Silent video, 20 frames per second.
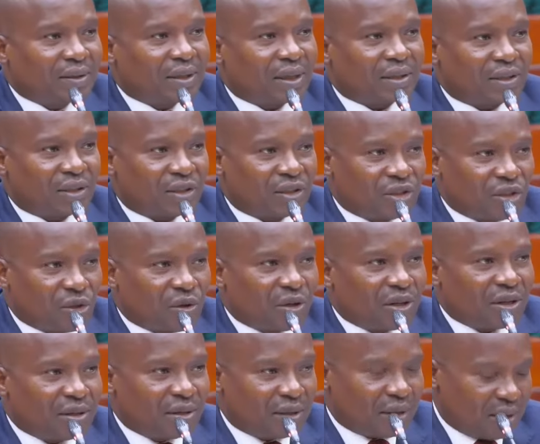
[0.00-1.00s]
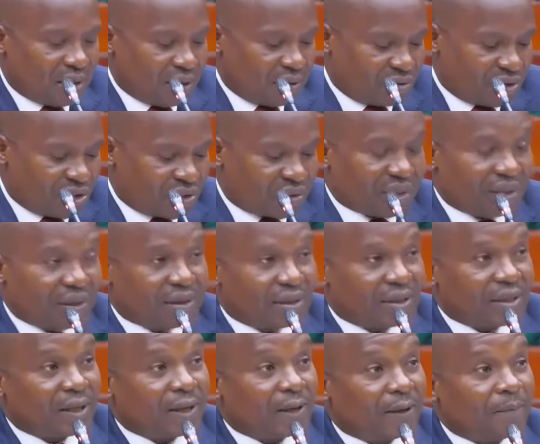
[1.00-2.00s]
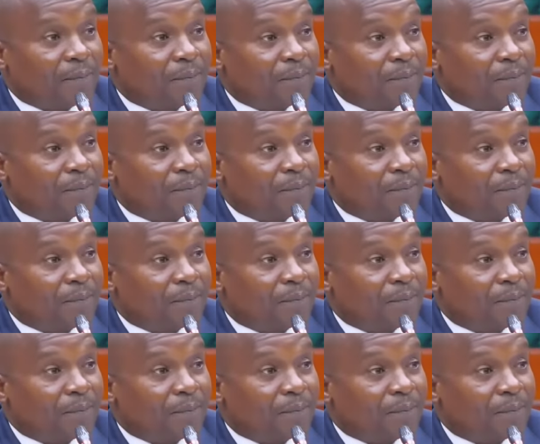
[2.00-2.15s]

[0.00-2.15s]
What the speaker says: that during a recent